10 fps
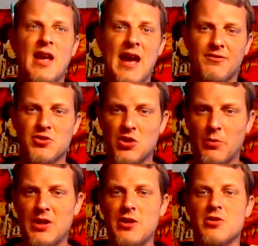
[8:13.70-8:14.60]
After so
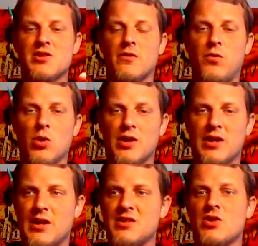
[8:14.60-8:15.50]
many years of
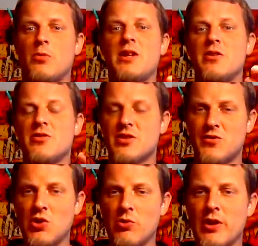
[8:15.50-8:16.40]
working and so many years
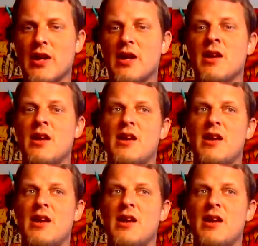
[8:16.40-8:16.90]
of doing it,